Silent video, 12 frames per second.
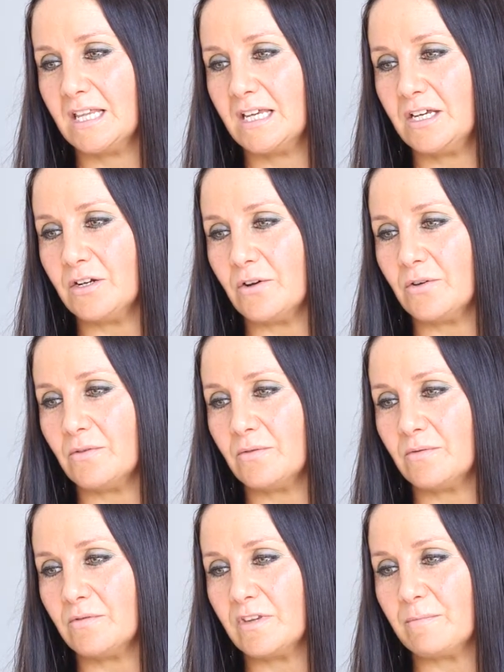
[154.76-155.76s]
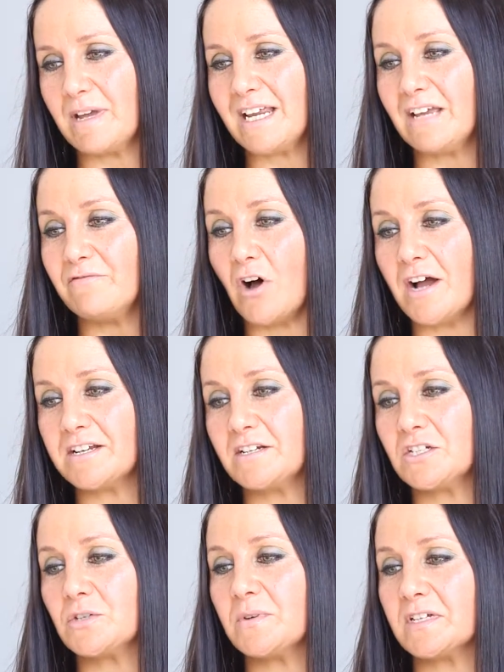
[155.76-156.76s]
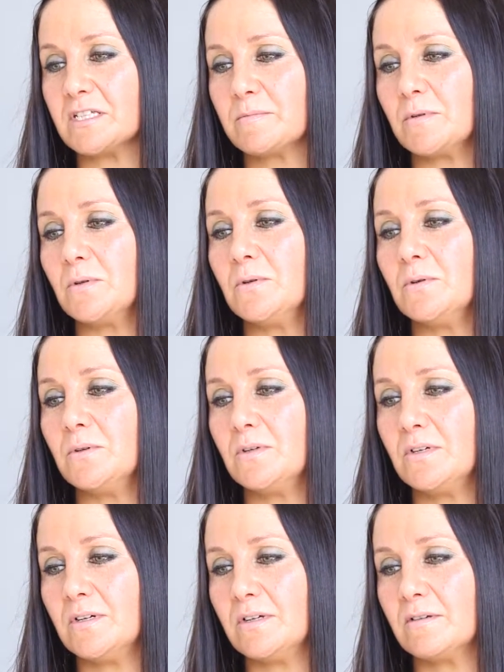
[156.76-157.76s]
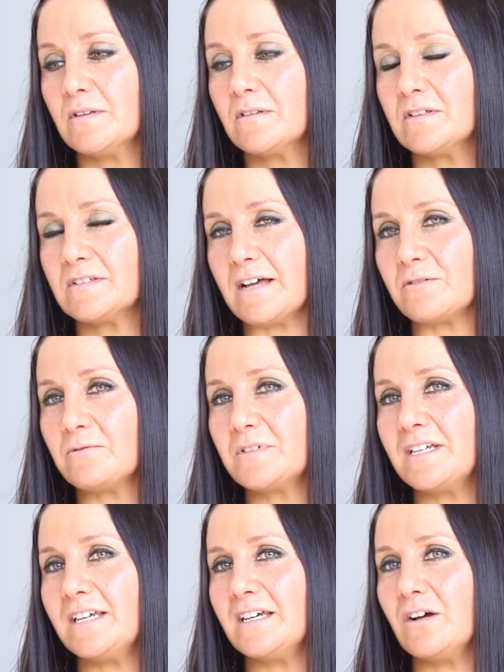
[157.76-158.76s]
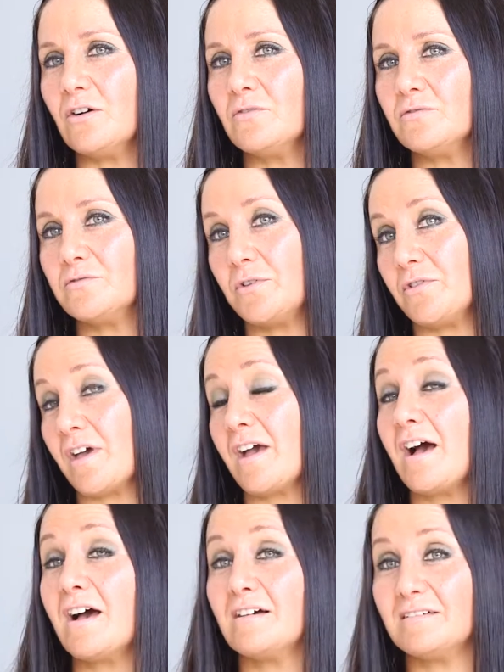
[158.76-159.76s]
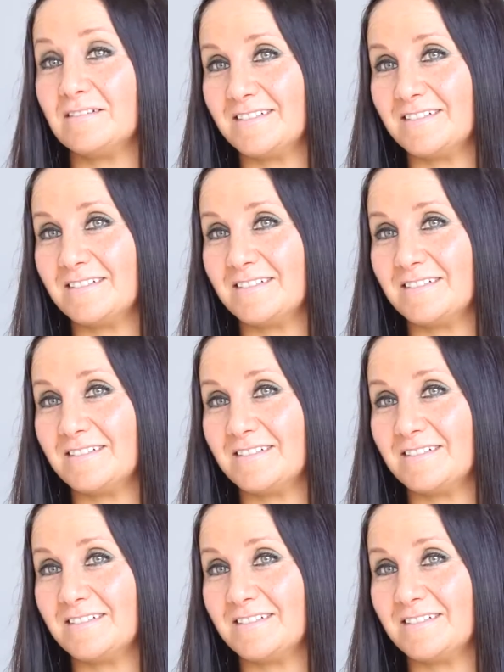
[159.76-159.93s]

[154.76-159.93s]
they're being invited to explore the subtlety of who they are.